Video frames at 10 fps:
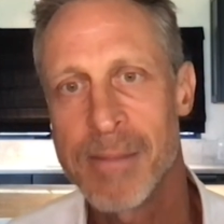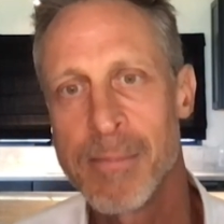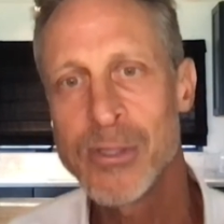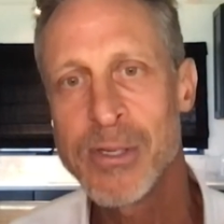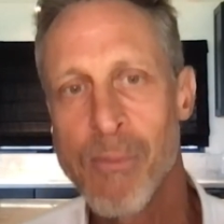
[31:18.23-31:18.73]

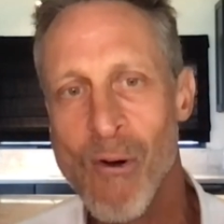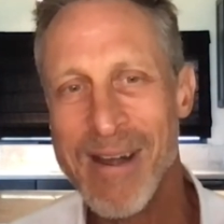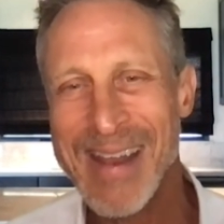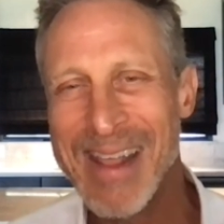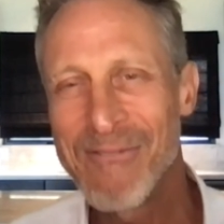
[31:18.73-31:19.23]
the most
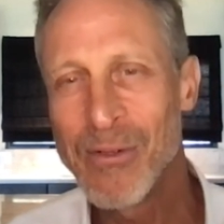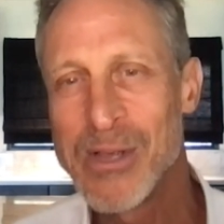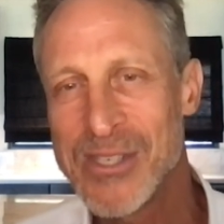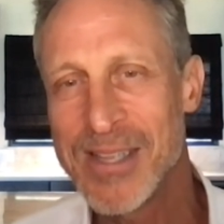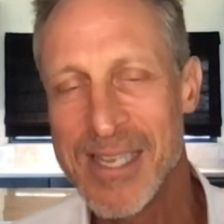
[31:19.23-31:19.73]
important
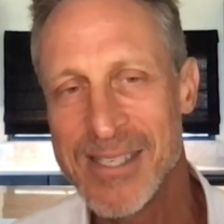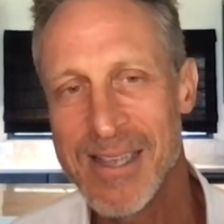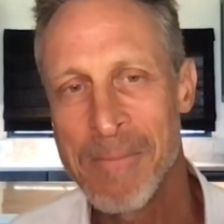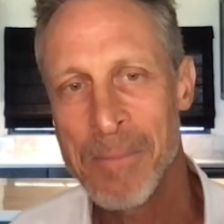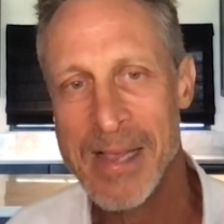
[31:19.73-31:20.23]
influence on these